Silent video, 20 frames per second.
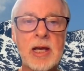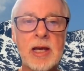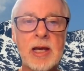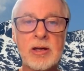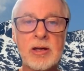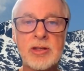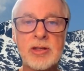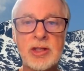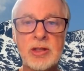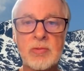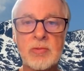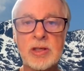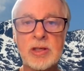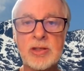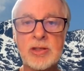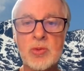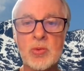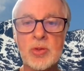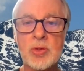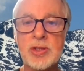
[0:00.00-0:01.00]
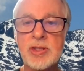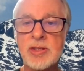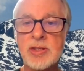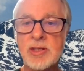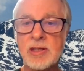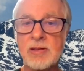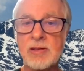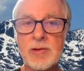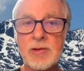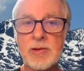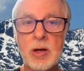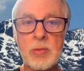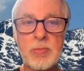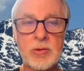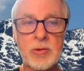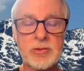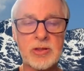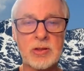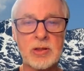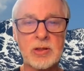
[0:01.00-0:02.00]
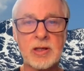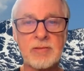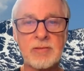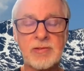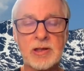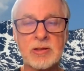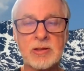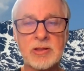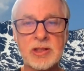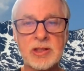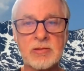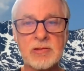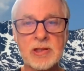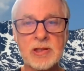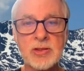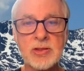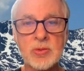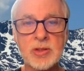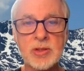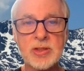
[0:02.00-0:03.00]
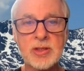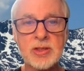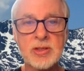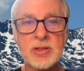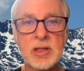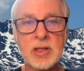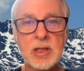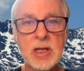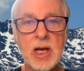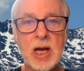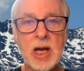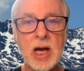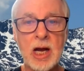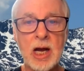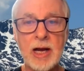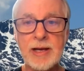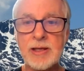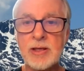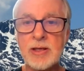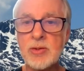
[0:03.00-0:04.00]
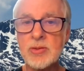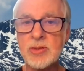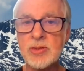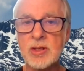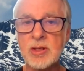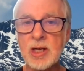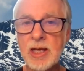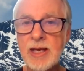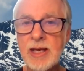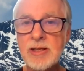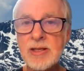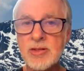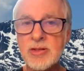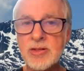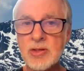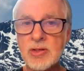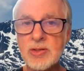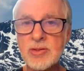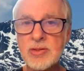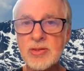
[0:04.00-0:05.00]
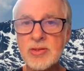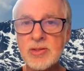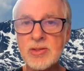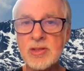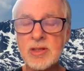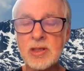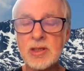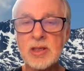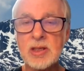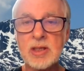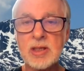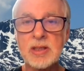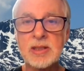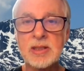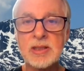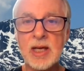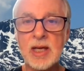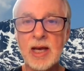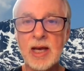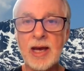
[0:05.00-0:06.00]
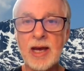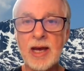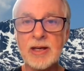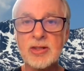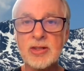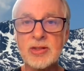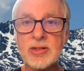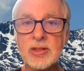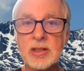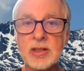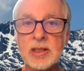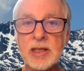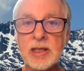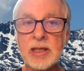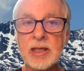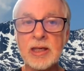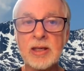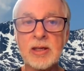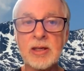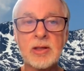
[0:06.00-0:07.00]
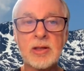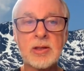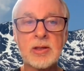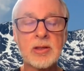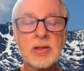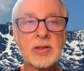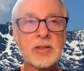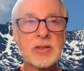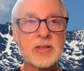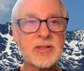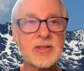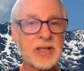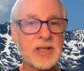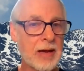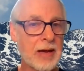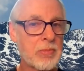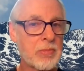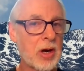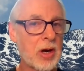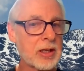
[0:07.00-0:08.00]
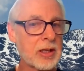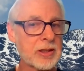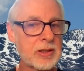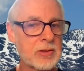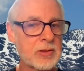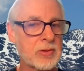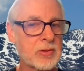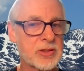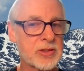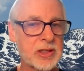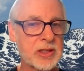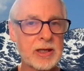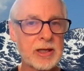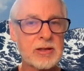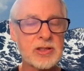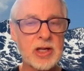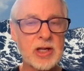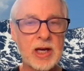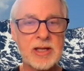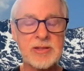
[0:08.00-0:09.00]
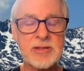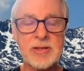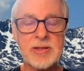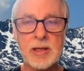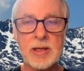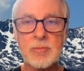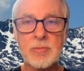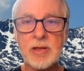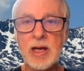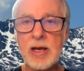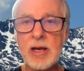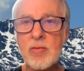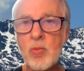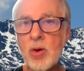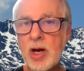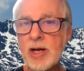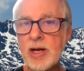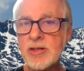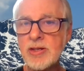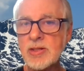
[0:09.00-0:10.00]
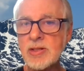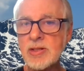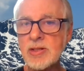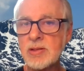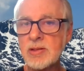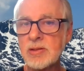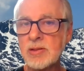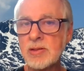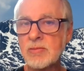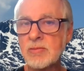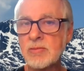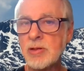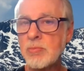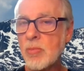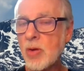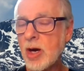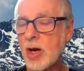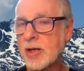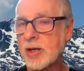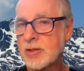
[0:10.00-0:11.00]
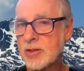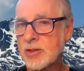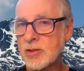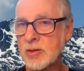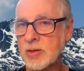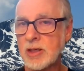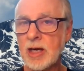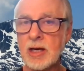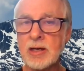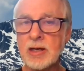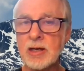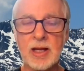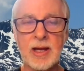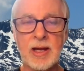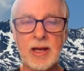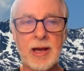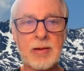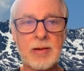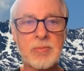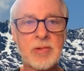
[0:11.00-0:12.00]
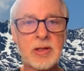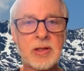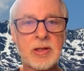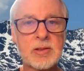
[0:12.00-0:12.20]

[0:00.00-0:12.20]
energy resources and develop alternative energy resources. I use lasers to actually zap molecules and energize them. And we monitor in our lab